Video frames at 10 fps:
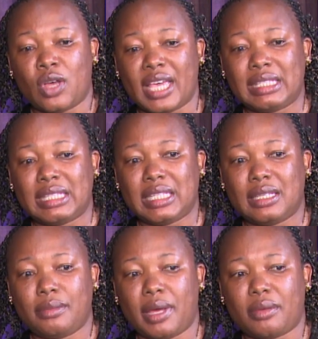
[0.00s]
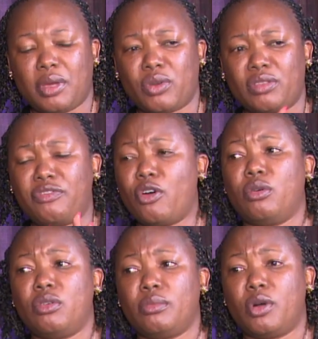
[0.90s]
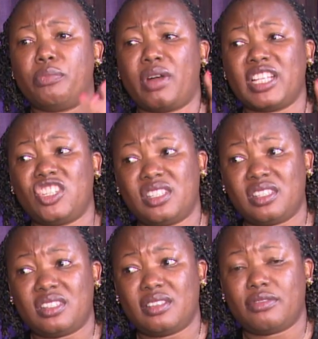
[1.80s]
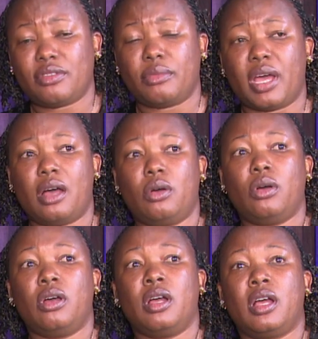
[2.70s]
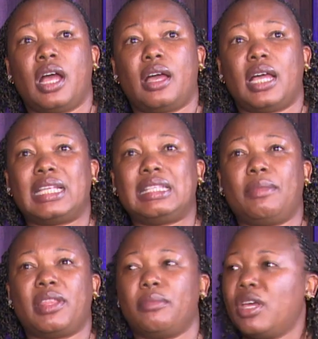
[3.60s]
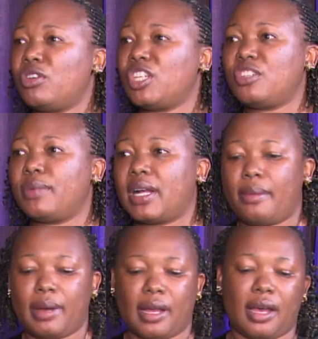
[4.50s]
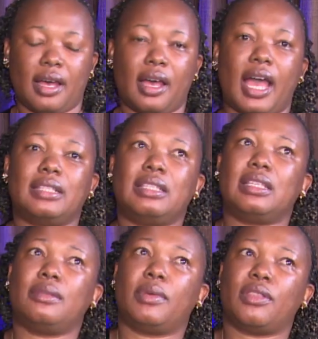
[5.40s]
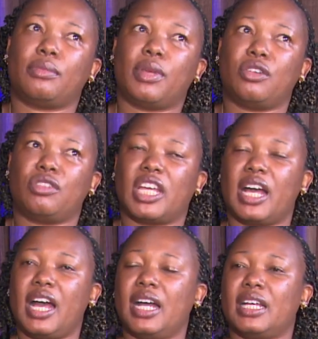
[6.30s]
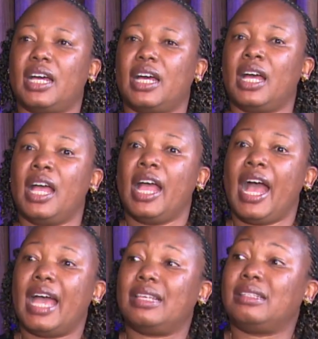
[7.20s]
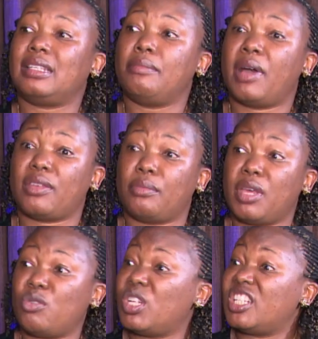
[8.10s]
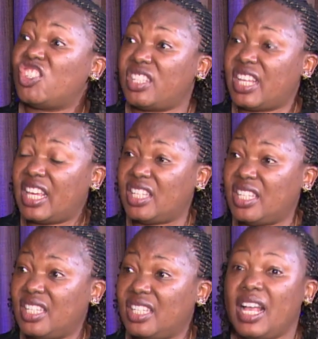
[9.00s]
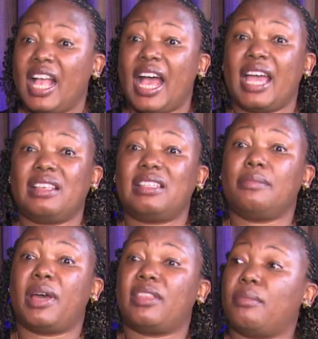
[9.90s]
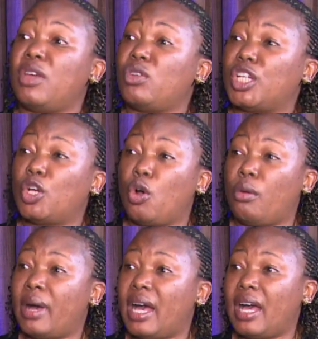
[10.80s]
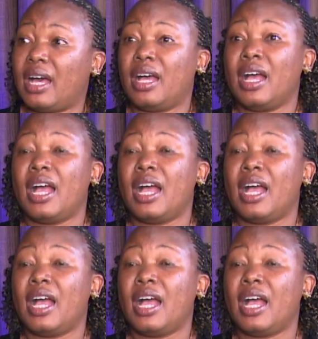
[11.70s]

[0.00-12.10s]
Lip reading: So I see Mother Mary with 4 more branches from now. I see Mother Mary Chibagabaga. I see Mother Mary Gahanga. I see Mother Mary in Gisenyi. I see Mother Mary in Goma.